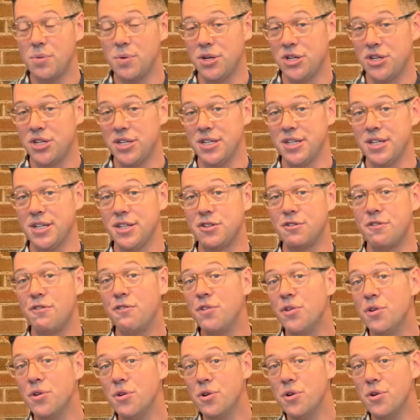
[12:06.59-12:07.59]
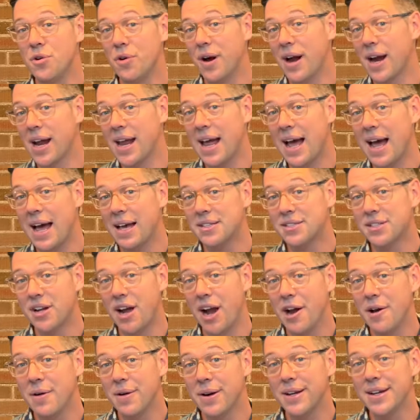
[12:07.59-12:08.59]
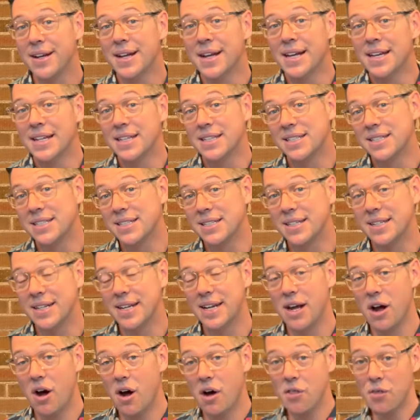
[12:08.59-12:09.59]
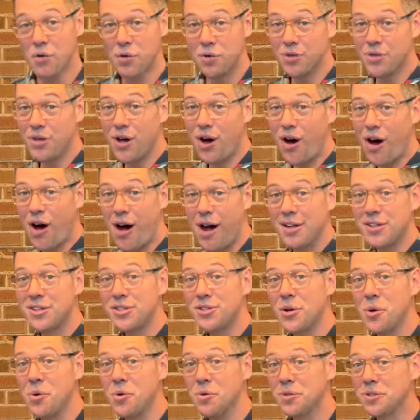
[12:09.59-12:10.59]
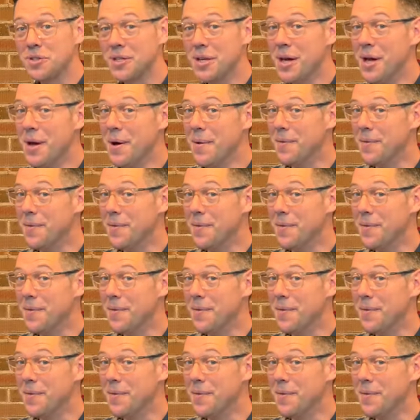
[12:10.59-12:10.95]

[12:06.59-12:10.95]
which is food or a cast iron sitting on those hot stones.